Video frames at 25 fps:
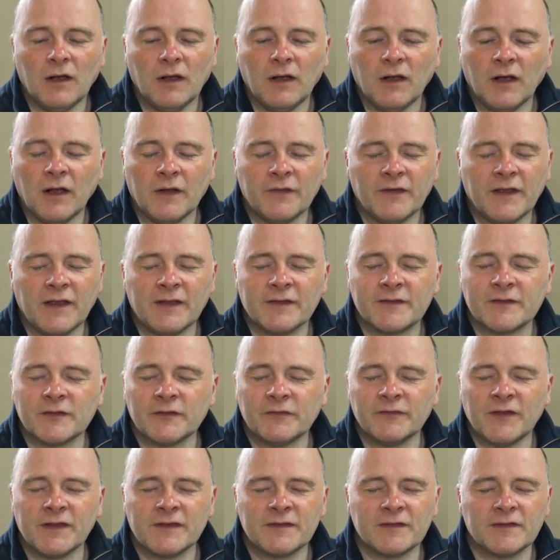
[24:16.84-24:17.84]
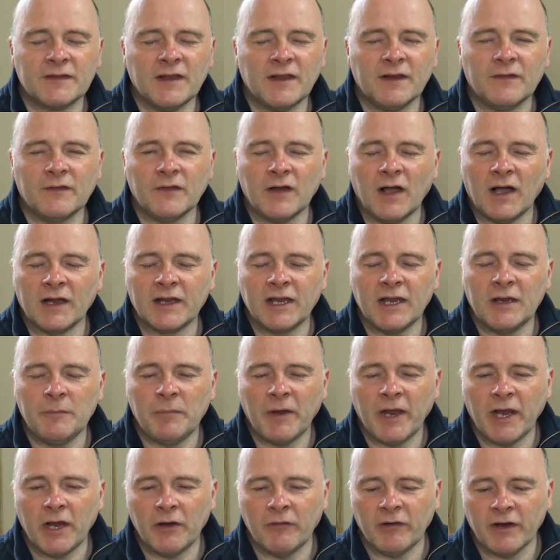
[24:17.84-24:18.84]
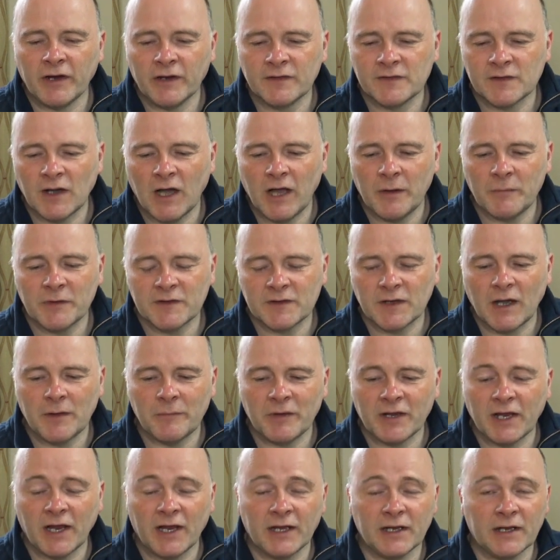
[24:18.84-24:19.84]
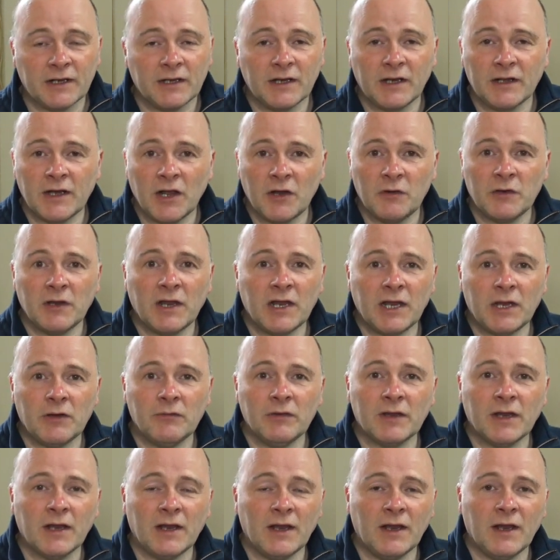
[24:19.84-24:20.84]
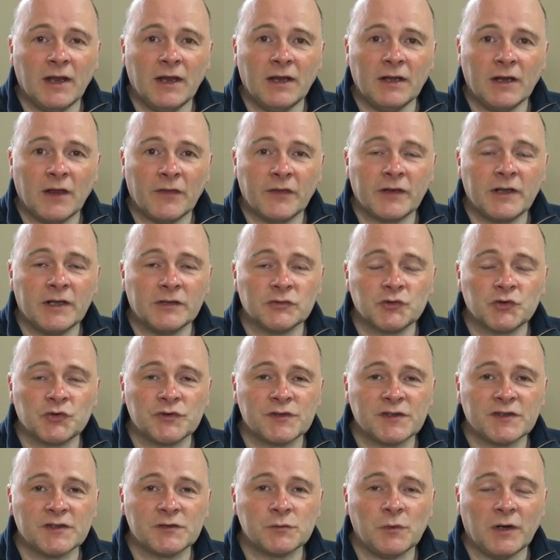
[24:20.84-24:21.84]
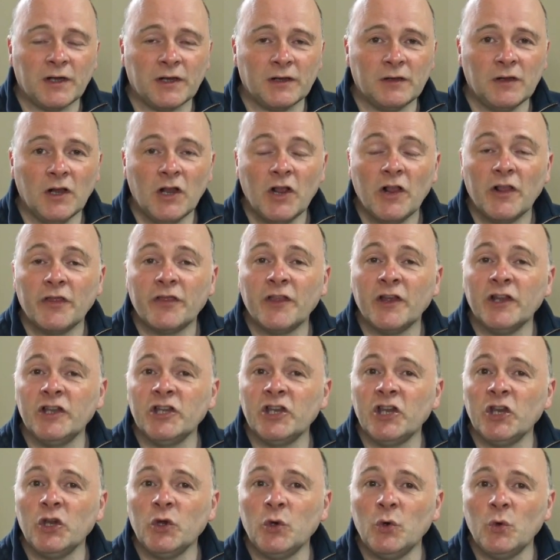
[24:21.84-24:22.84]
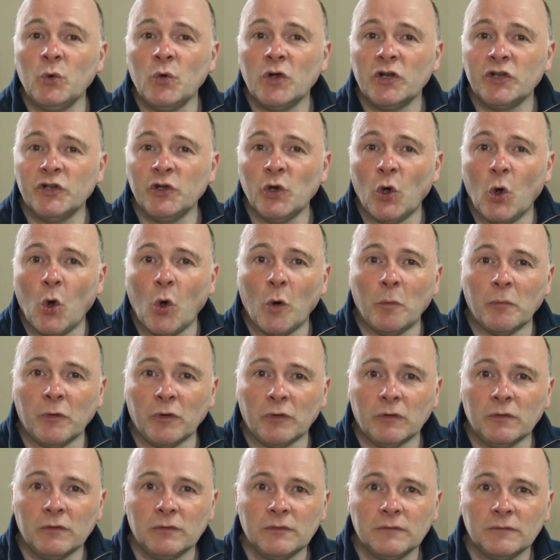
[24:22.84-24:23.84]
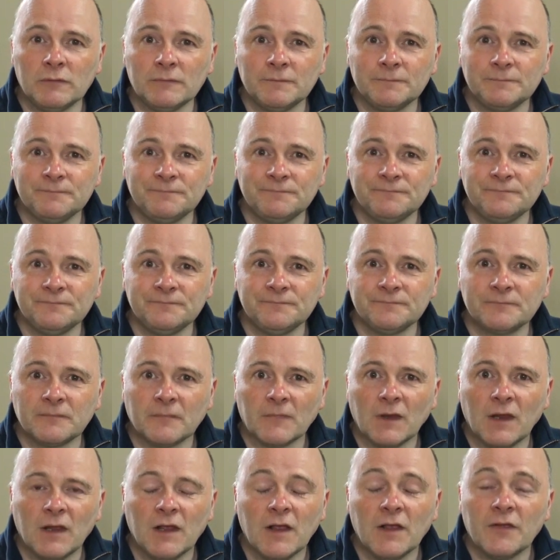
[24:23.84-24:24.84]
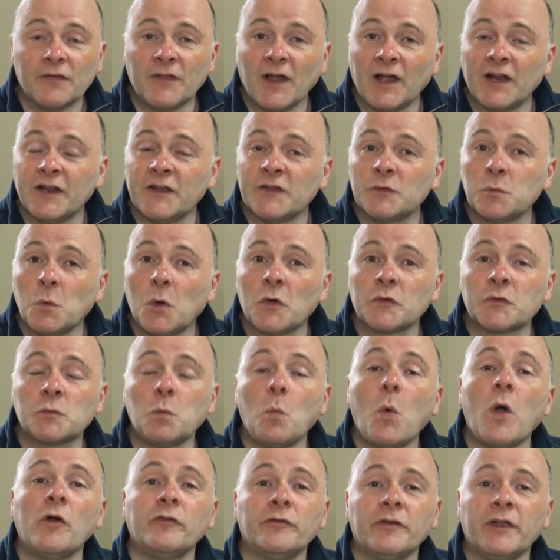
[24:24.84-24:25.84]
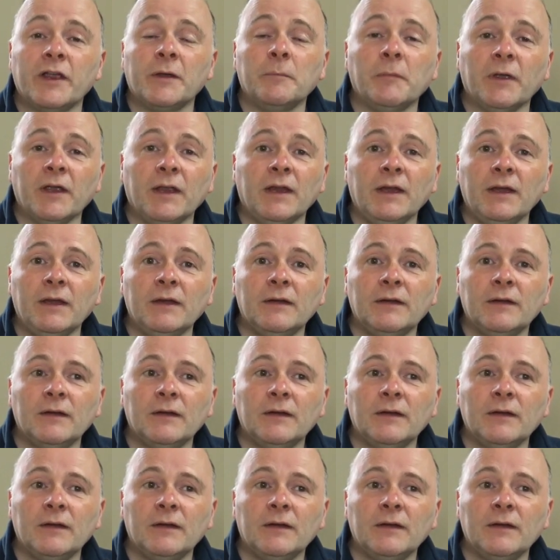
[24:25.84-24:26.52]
And there's this thing that I keep hearing time and time again, and I know you're hearing it in other countries as well, the new normal. That is what's worrying me.